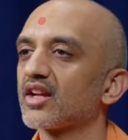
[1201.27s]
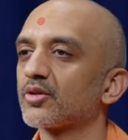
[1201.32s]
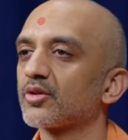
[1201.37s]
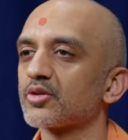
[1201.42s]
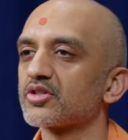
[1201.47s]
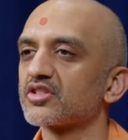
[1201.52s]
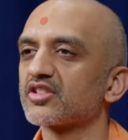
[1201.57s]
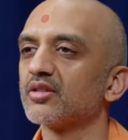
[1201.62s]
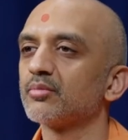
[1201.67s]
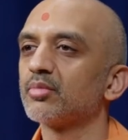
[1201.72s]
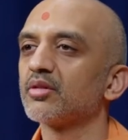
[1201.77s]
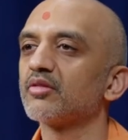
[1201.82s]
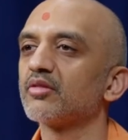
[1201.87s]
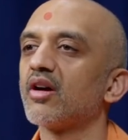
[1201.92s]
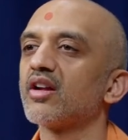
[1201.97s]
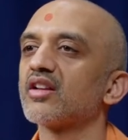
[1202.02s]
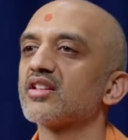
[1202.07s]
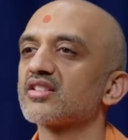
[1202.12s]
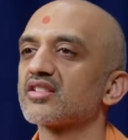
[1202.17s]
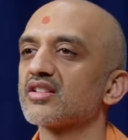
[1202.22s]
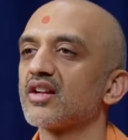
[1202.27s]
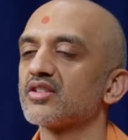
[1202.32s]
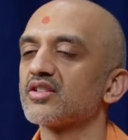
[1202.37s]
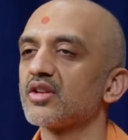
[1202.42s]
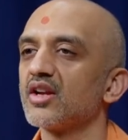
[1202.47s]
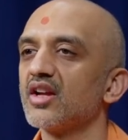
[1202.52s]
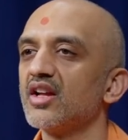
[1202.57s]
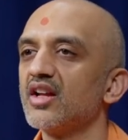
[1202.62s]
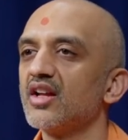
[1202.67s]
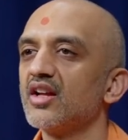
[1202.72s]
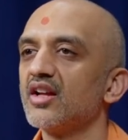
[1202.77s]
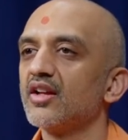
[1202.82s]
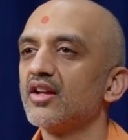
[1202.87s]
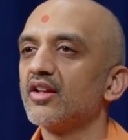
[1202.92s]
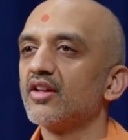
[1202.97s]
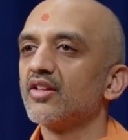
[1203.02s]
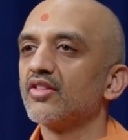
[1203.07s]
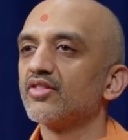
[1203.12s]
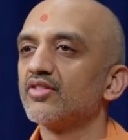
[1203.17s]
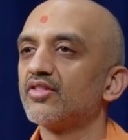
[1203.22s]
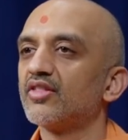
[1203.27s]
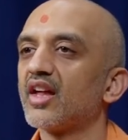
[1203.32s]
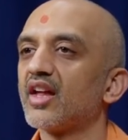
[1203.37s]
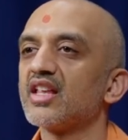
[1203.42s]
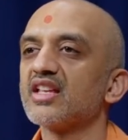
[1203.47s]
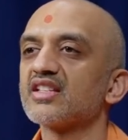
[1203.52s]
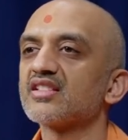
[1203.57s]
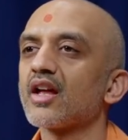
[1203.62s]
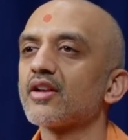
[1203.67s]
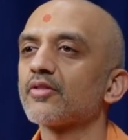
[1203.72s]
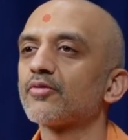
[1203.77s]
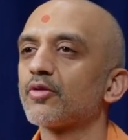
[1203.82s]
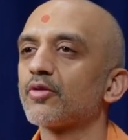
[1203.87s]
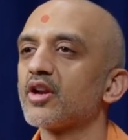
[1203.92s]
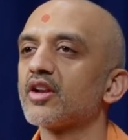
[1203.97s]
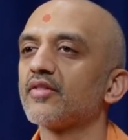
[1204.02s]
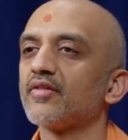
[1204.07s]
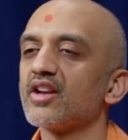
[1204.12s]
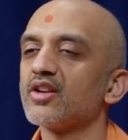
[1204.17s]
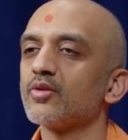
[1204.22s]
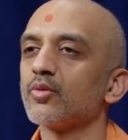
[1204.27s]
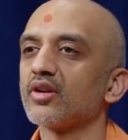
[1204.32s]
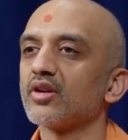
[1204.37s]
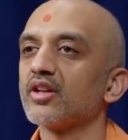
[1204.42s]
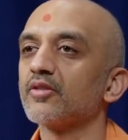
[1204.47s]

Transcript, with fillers: that Krishna Bhagwan is such that he's not afraid of anyone.